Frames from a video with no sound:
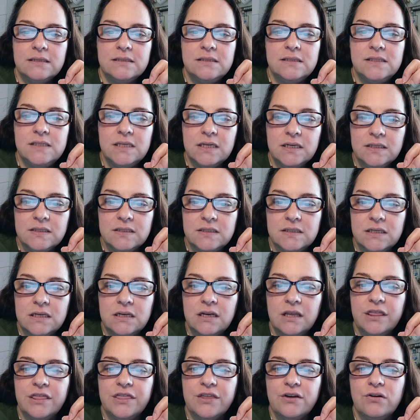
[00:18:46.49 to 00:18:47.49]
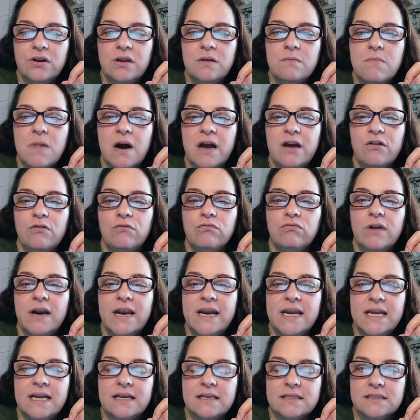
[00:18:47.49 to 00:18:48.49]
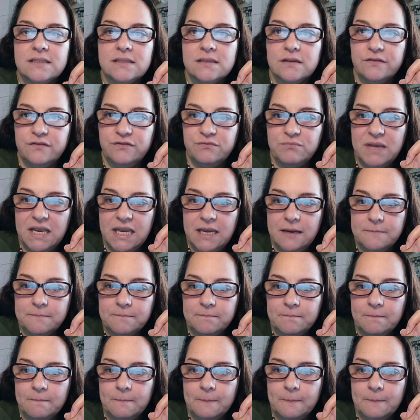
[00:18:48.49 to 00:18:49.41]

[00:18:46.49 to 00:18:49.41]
6 in a 30-mile radius of me.